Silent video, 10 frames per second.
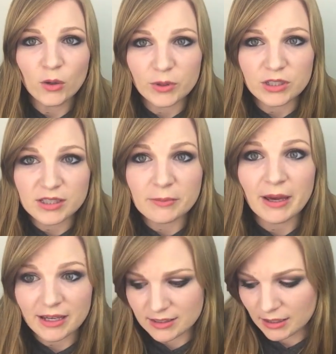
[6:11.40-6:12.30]
which is
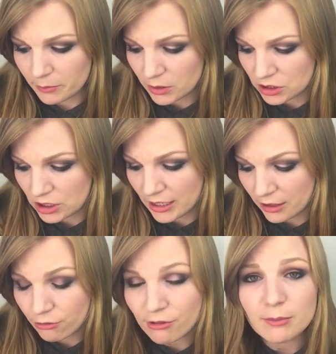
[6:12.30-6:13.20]
amazing because you
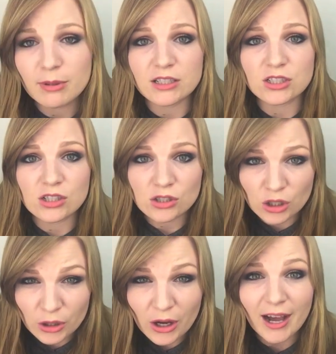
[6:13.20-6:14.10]
get 3 blushes,
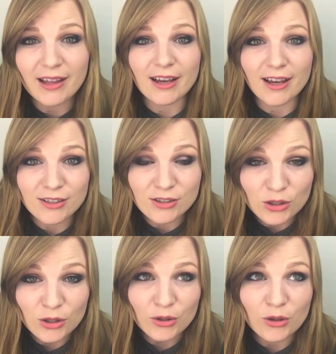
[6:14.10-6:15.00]
2 highlighters,
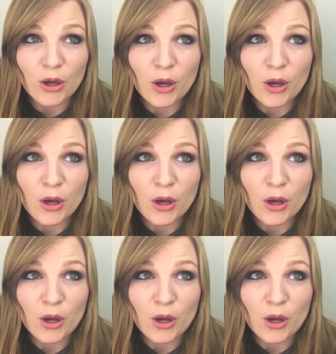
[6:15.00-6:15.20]
2